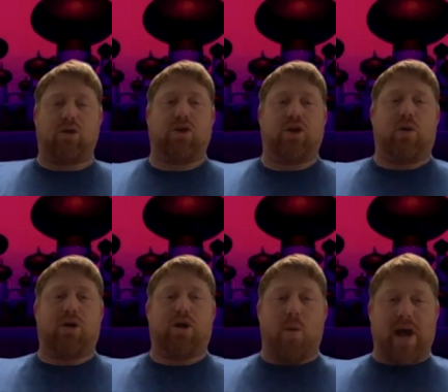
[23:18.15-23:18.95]
you know,
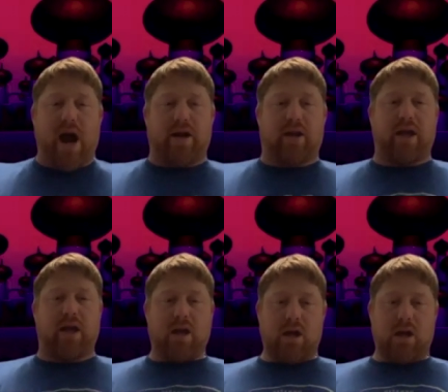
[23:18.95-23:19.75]
and knowing how to like
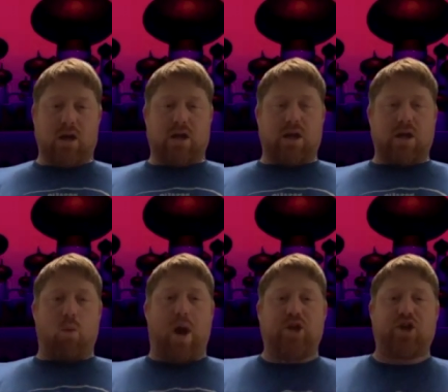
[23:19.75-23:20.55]

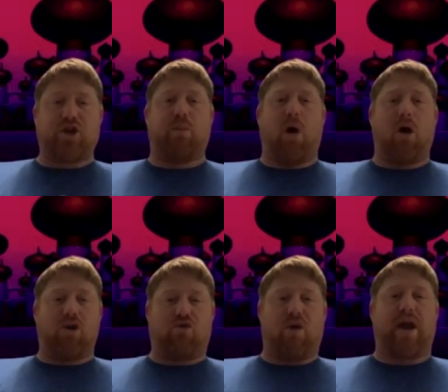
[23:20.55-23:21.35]
wedge under the bar
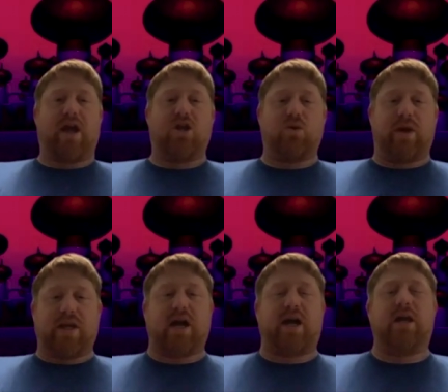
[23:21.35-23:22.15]
and crank into and
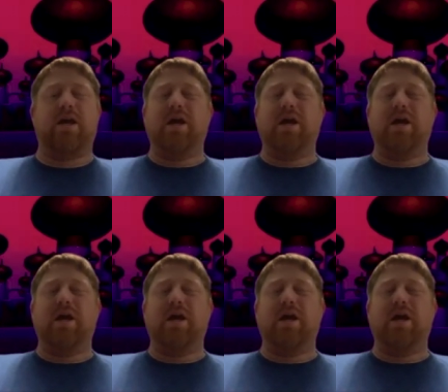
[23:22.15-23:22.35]
get tight,